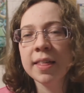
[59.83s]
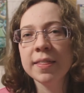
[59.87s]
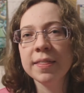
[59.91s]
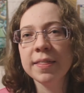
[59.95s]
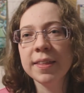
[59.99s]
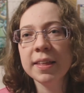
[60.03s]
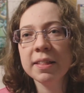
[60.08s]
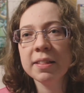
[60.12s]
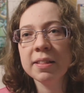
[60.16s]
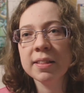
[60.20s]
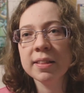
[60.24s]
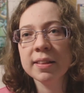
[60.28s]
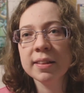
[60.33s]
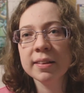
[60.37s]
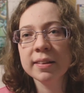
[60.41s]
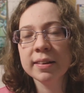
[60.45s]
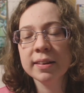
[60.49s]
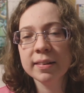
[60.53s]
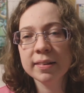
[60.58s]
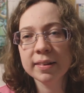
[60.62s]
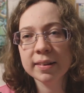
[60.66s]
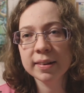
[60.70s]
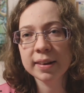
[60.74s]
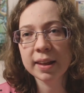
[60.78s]
this
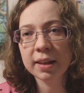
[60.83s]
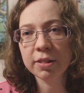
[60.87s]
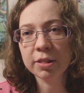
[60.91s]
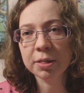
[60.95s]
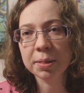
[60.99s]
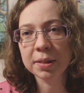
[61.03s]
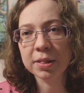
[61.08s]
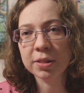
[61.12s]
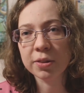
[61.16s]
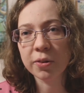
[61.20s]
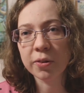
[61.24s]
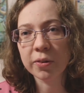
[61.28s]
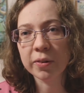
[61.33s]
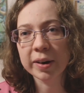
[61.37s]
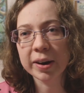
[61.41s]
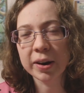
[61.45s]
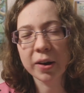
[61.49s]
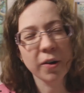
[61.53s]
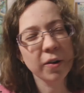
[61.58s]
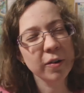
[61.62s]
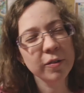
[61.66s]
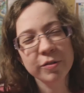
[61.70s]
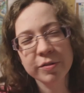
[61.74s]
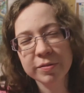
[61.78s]
tells the story
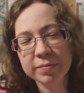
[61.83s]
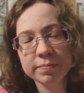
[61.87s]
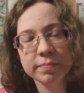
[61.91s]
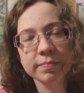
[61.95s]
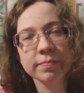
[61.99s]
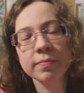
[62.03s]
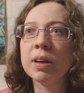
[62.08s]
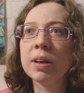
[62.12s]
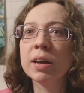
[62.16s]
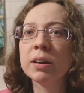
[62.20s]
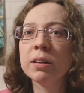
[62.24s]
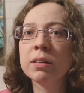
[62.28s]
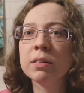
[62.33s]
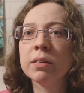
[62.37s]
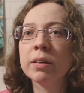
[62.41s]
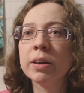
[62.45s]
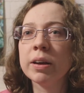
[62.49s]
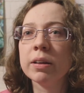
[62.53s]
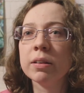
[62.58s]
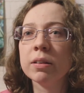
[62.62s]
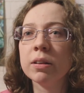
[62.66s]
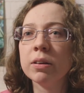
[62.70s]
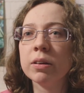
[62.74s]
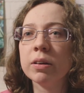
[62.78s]
of, I don't know
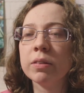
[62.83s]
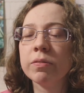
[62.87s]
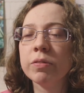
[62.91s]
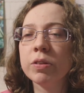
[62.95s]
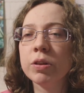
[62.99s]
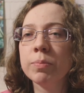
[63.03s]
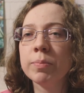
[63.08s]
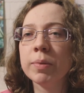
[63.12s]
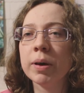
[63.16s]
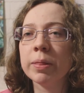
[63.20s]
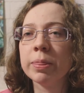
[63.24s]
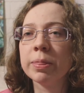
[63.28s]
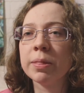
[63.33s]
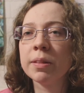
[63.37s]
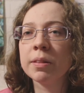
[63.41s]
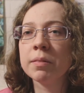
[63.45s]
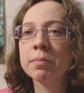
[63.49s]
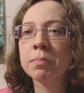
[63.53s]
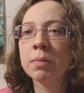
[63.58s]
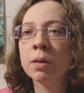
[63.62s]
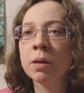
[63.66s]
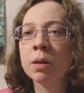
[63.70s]
how long, a few months.